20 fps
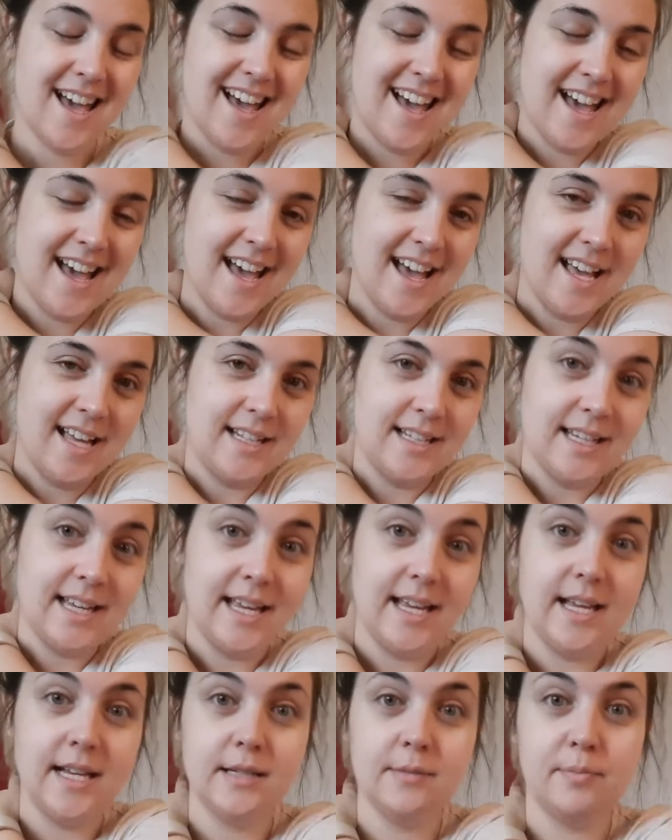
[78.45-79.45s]
And
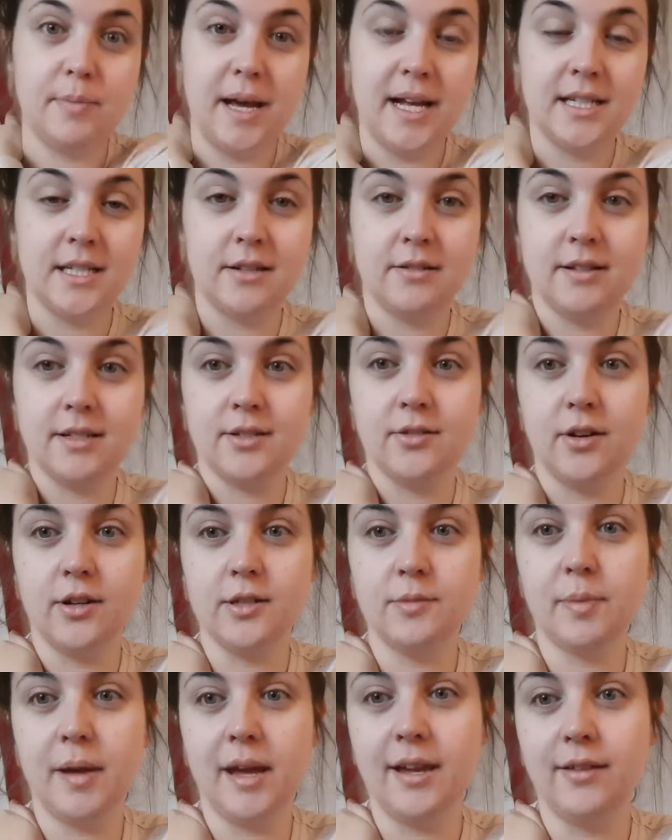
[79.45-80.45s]
it is better, it's not
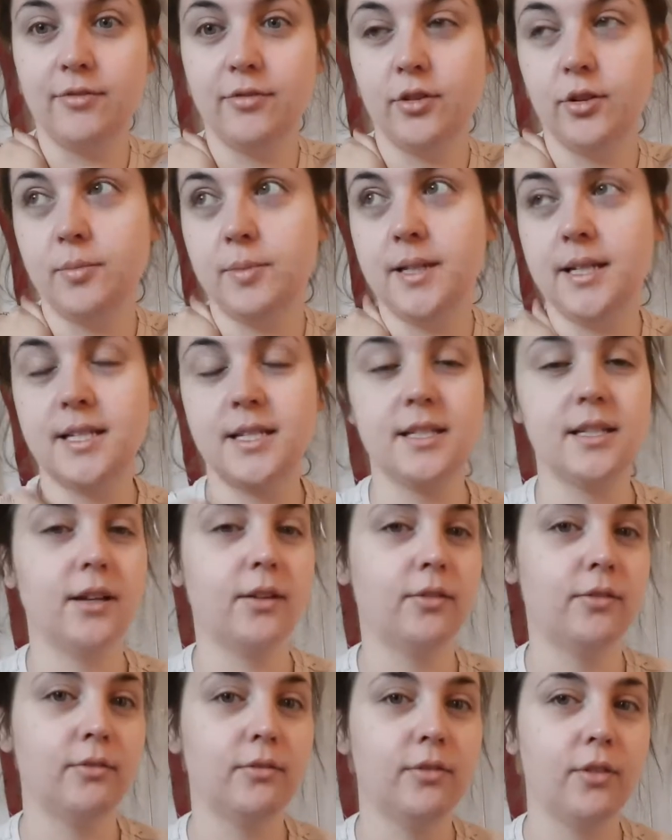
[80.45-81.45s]
as painful, but it's
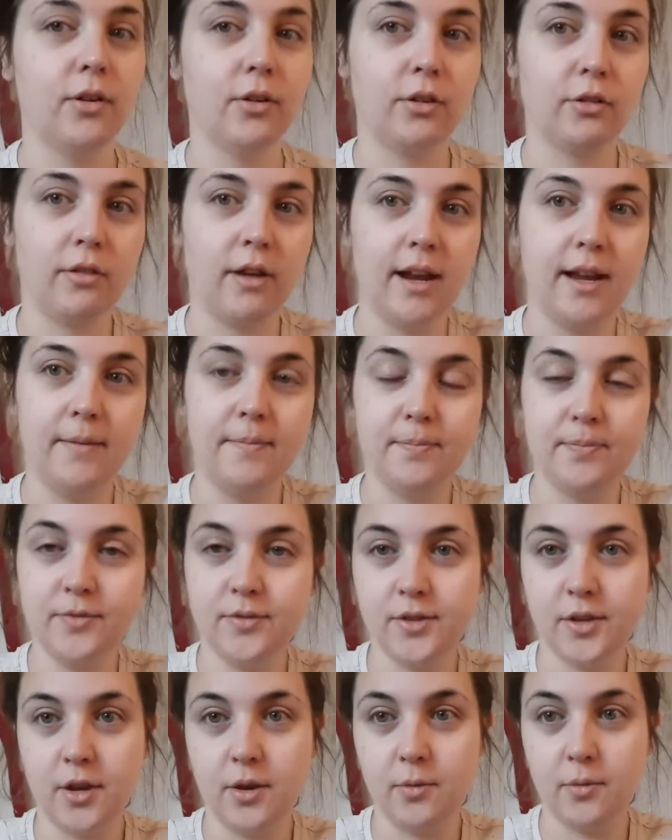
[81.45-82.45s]
still not great.
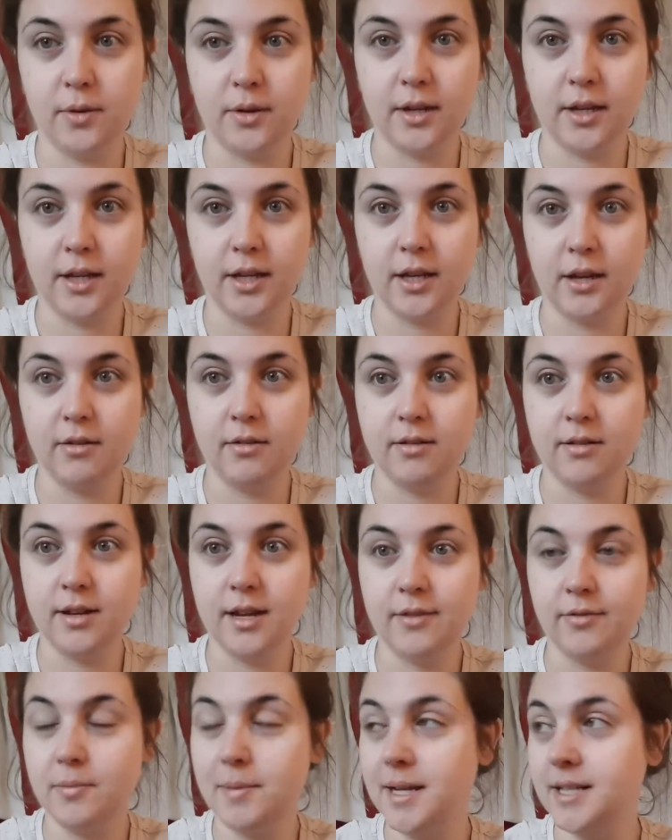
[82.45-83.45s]
So we're going to go and
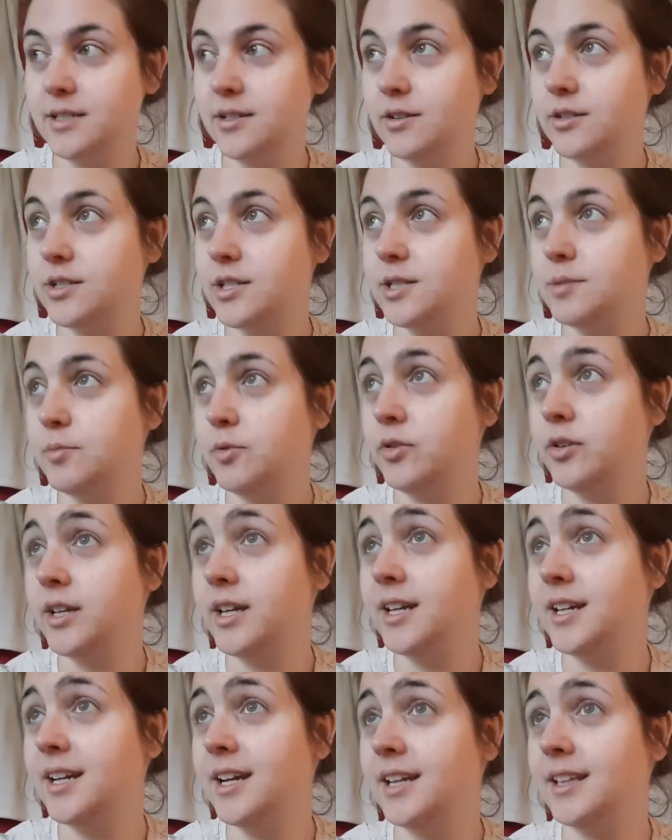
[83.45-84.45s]
have a massage this
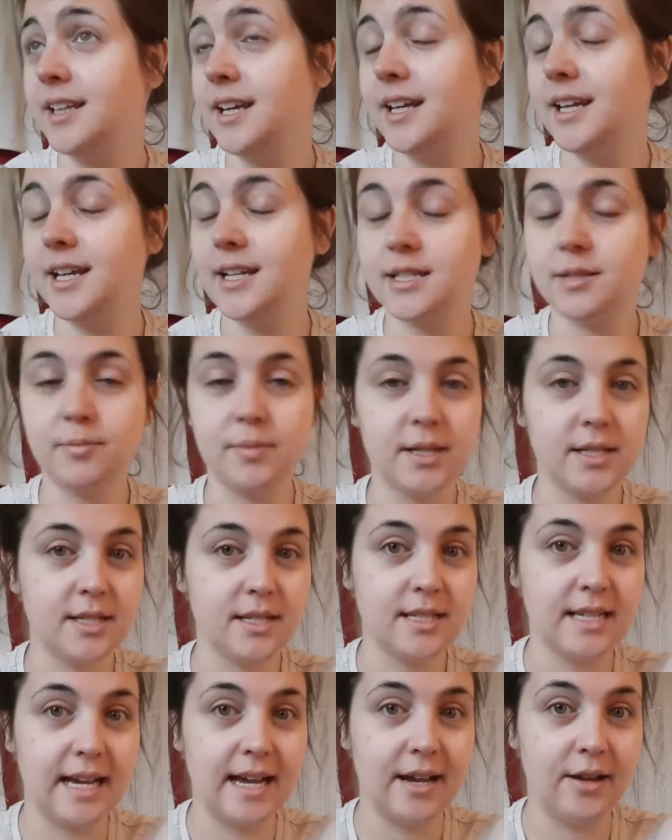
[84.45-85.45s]
morning and then get some bits in
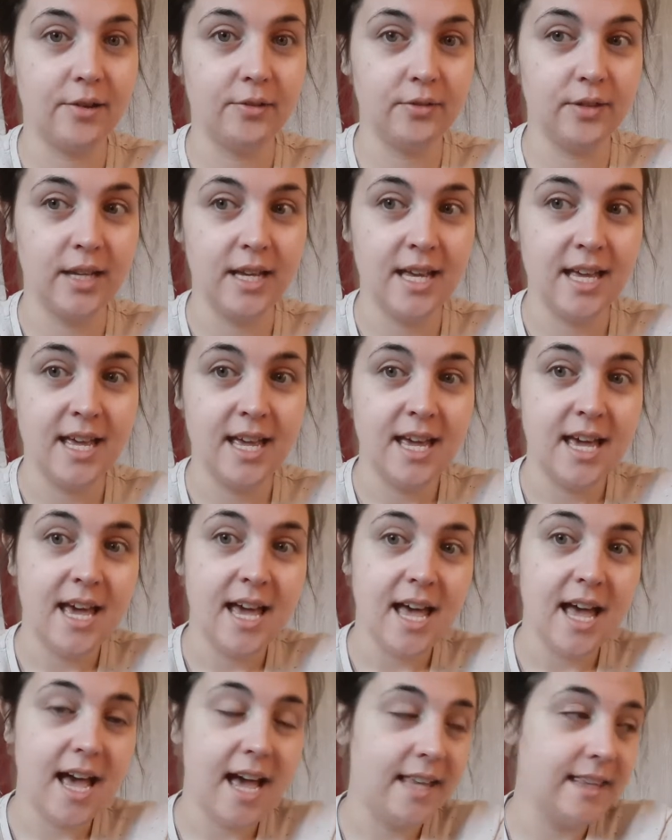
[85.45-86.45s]
town.
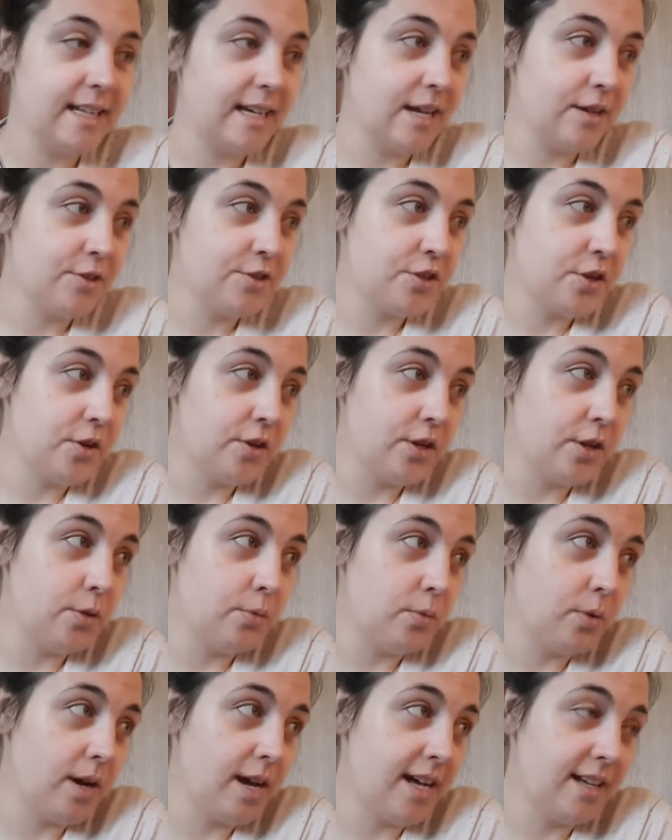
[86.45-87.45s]
And then I'll show you
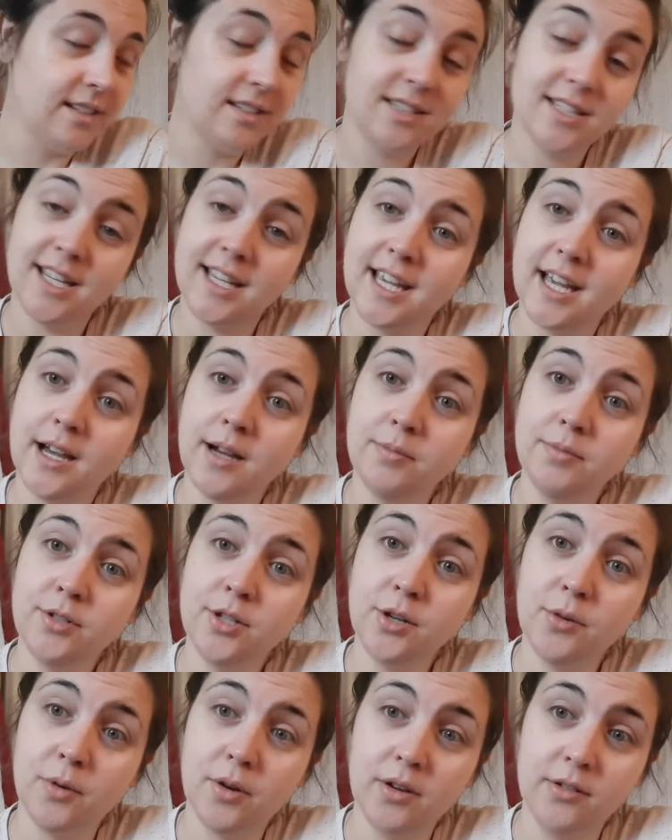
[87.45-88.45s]
what else I get up
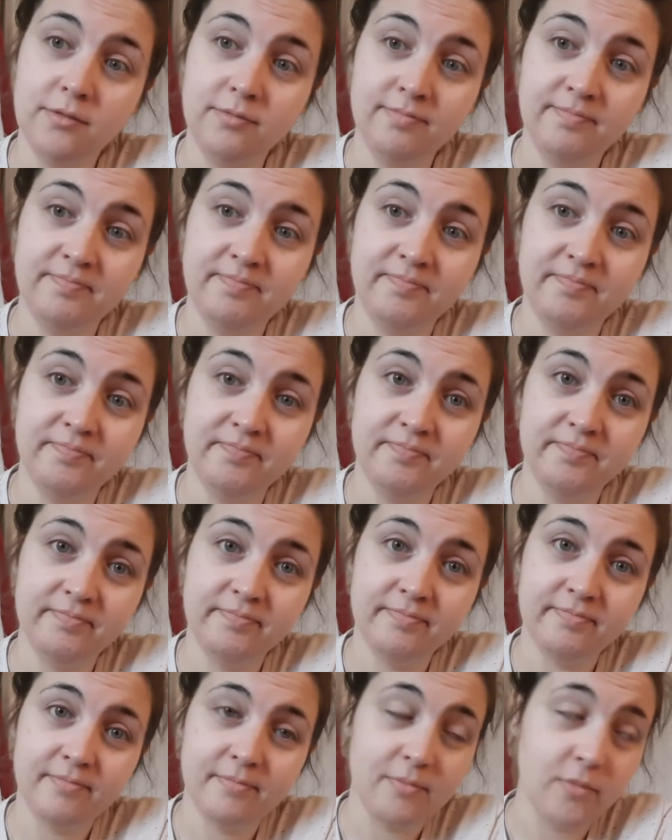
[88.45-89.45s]
to on
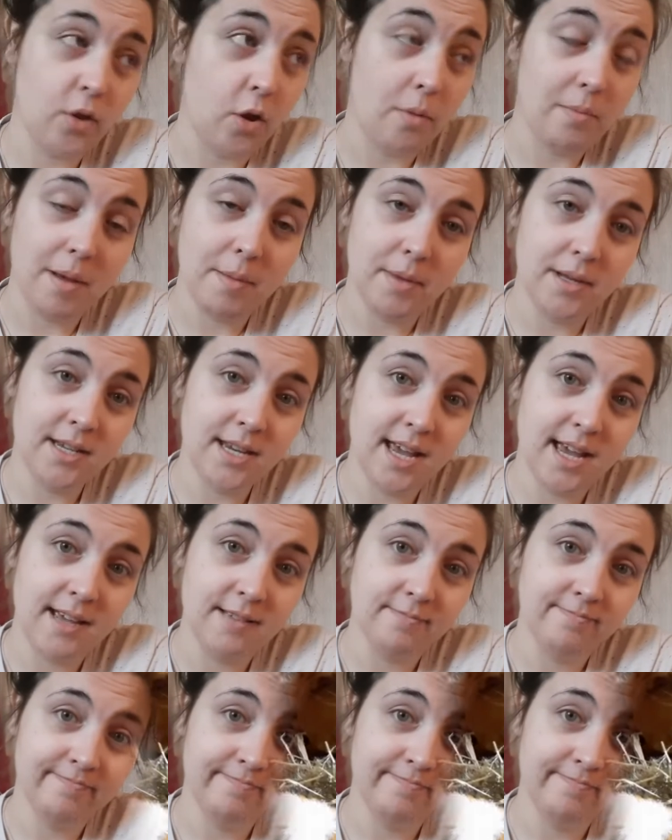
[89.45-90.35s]
my Monday.